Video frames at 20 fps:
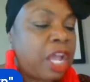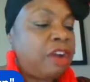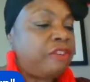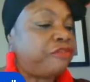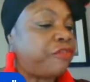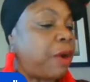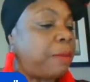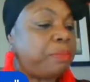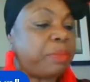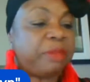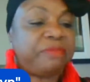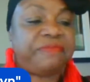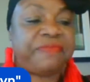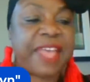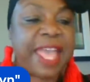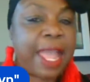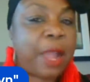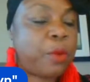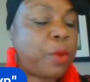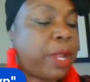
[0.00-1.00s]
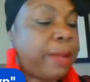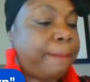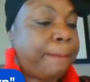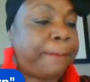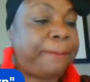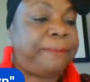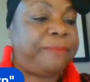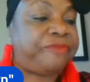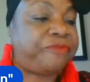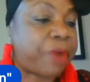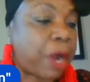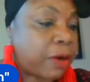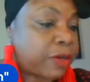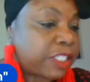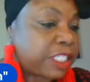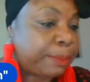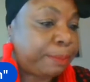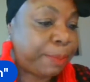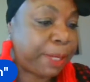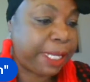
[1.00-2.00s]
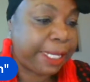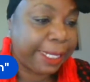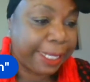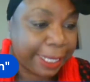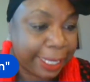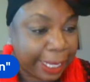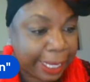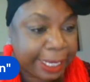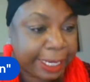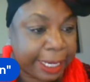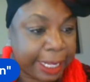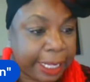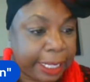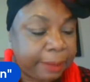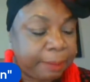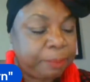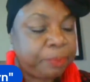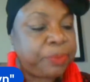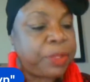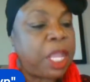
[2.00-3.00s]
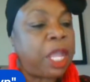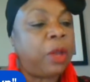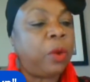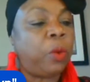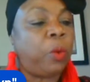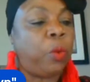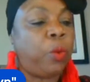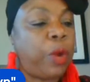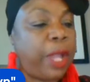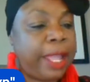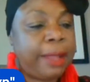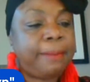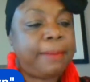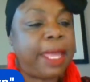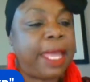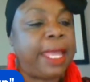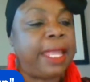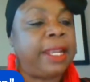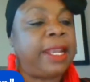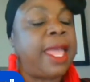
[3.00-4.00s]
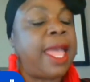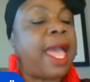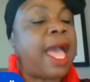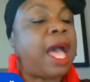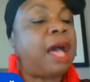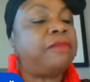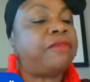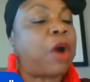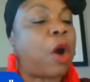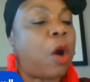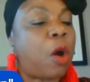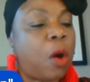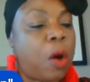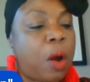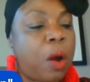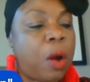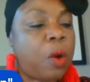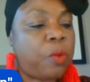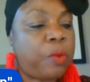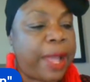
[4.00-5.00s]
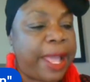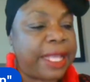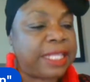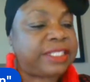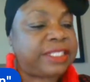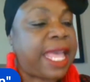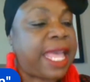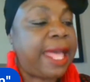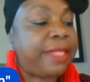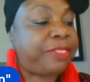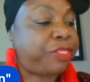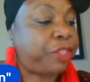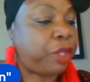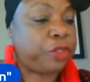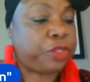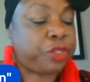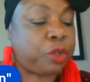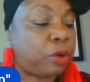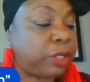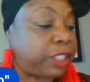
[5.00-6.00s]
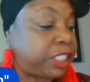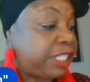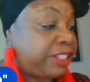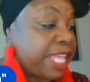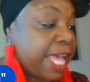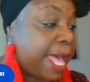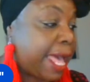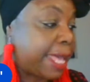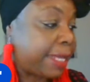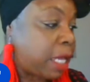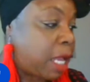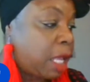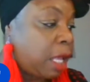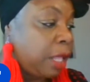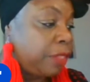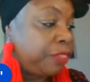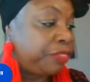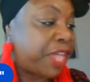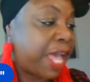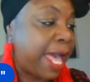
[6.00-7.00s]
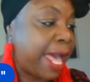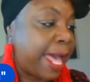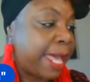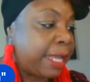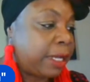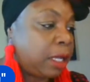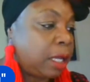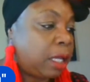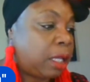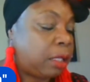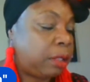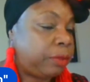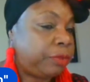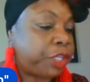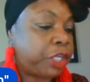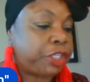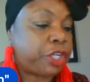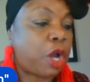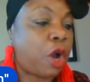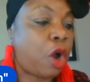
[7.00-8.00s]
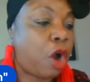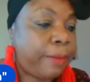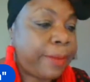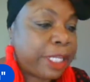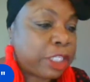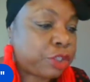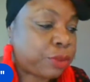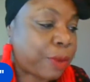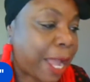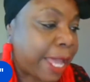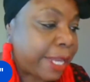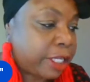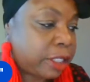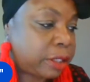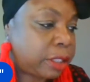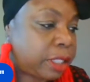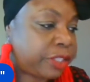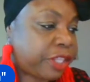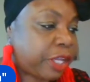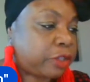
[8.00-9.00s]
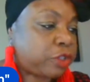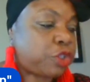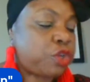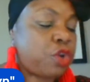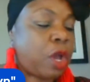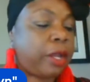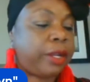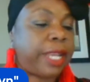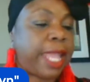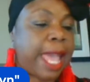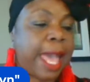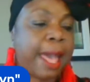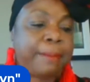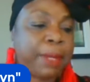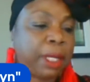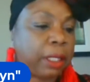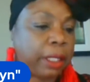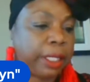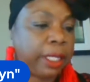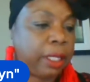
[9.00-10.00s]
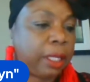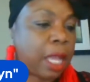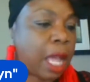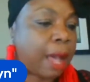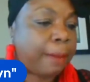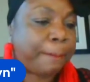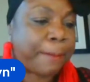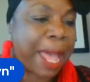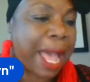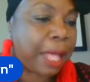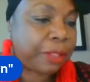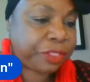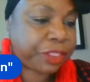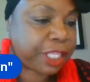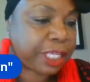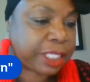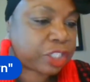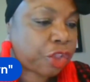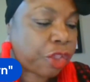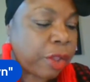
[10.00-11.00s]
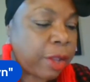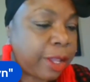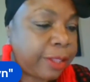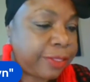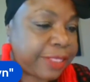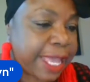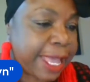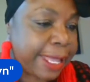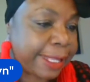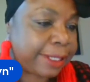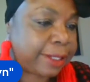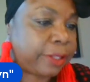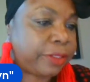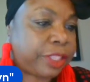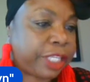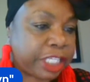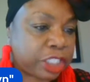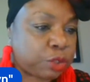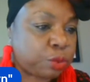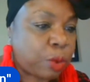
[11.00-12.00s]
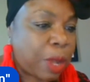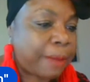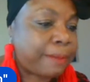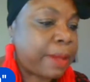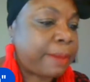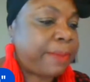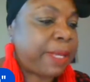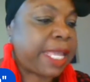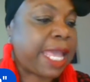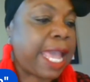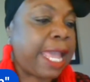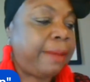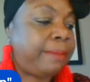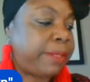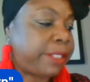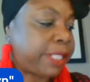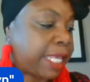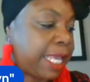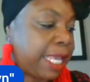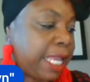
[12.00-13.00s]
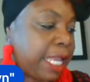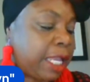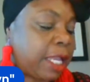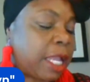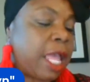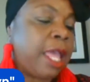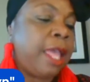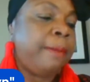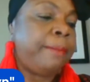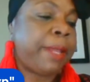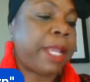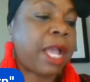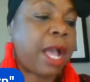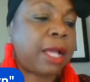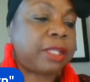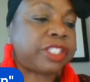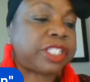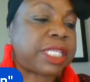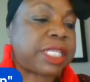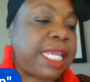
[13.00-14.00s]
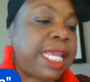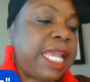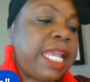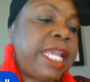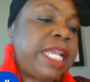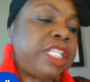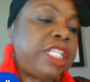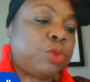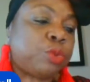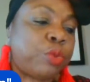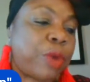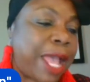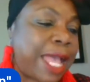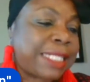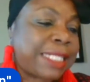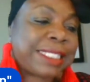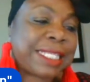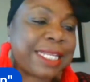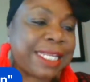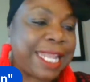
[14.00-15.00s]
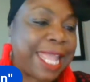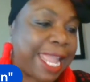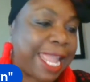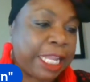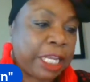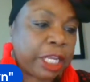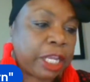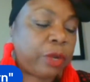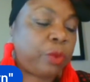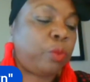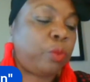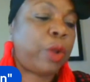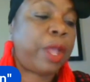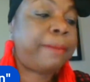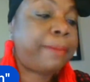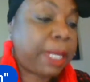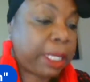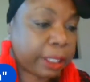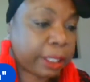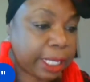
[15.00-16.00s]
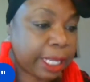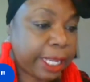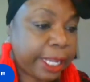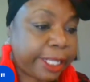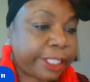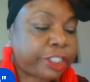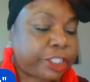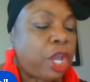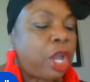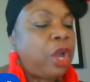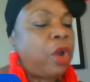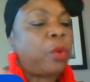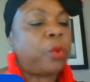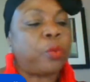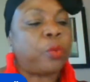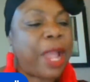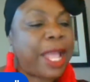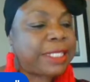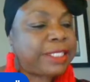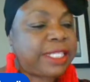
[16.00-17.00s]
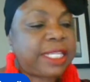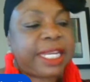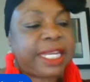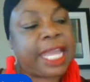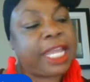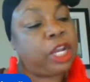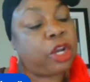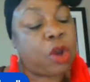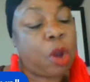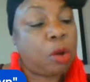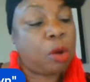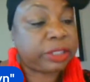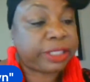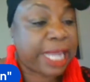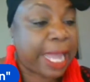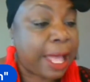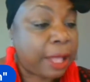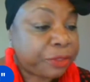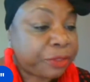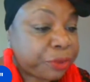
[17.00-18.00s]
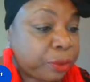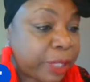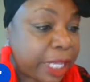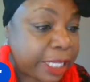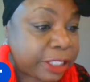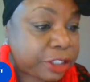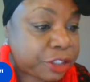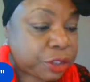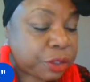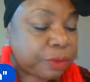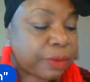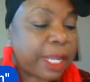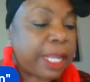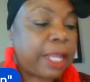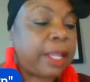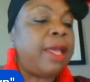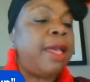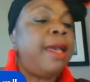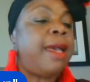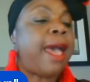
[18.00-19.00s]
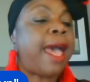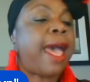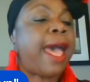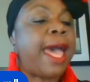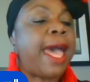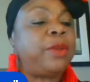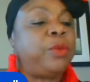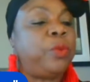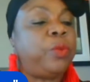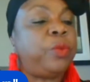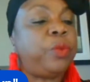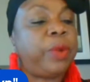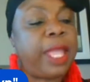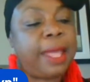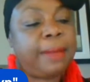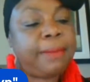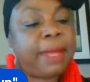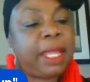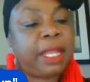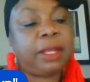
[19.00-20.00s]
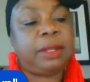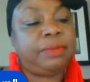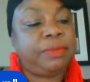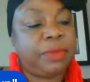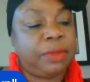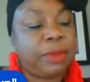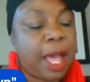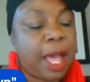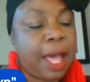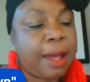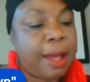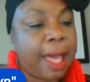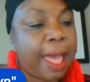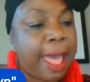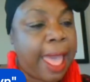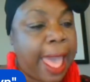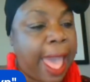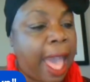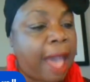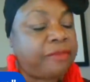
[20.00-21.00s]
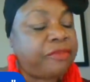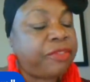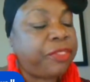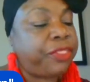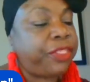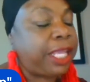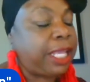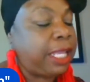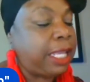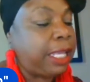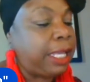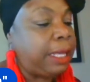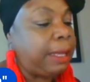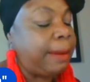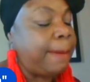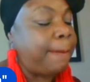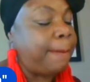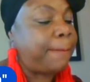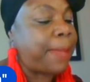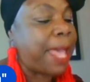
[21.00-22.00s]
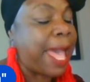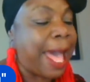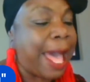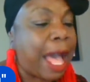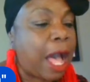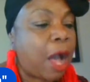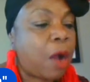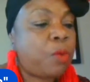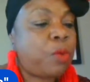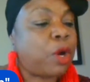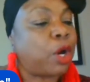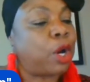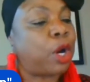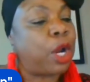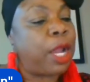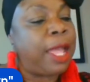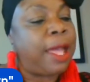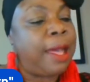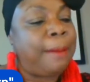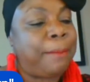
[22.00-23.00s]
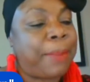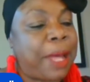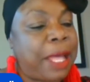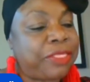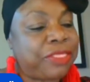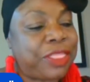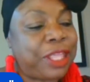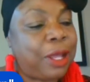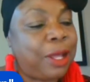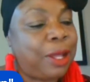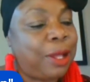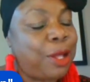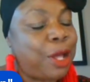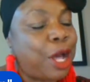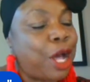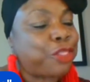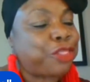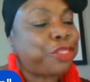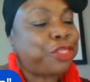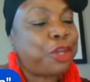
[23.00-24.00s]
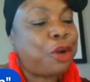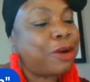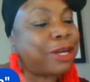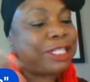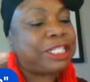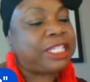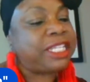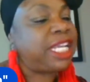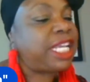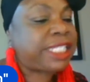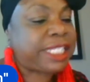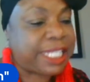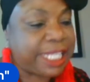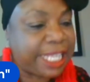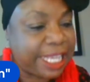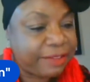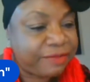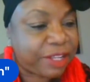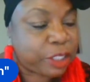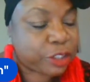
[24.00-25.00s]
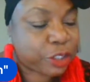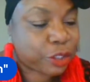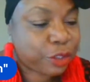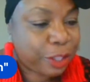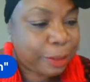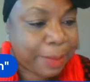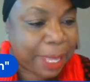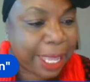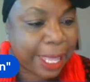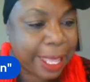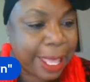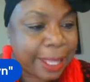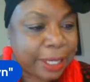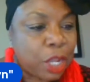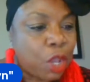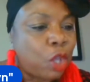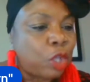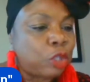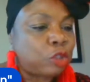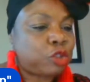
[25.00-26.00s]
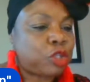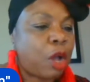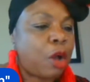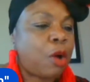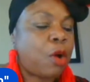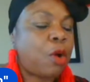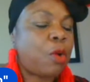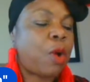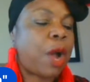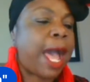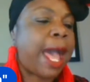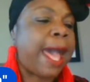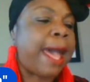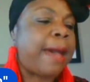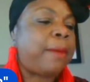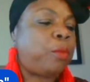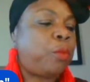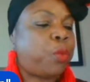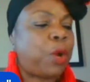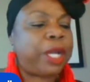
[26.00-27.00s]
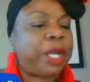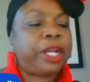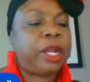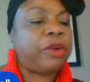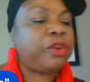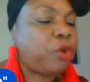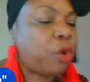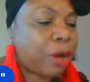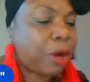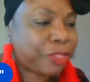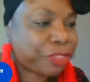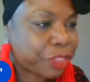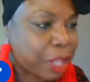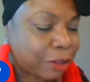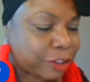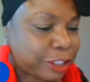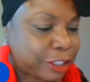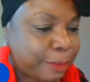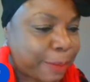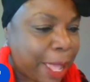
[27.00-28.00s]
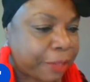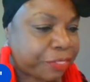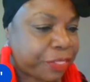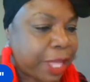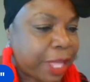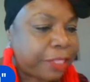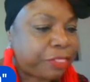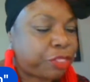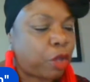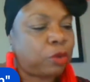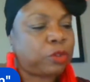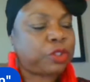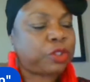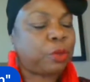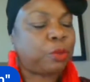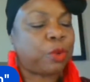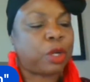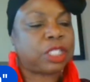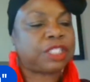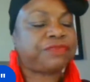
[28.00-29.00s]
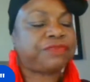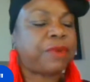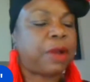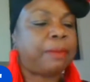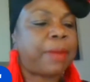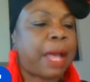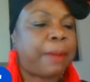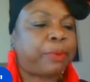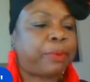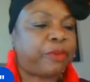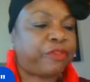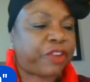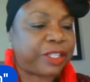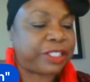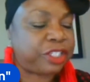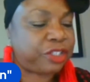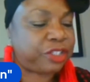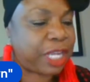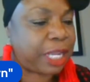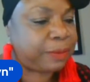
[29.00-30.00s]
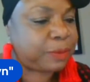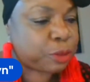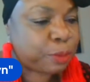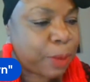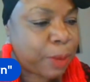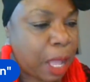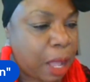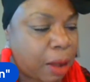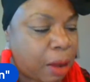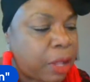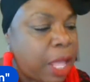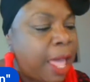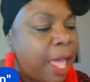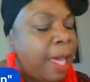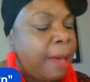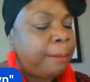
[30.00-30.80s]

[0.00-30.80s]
From the very first beginning, women have always had the authority that that the Dahomey tried. there's no anomaly about this that this woman became king because kings resonated, women kings resonated all down through history. And women have the power, but the authority is given to the man. So, uh, what are your thoughts about that? Those are words from Professor James Small.